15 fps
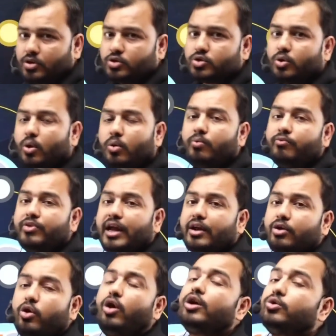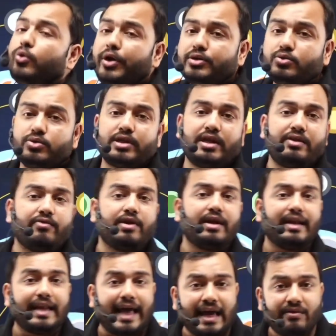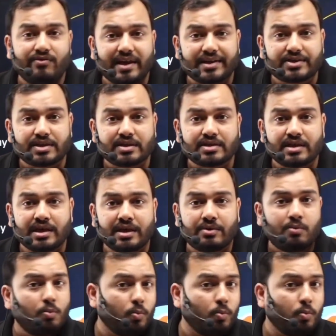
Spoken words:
So we are not going to deliver live lectures here.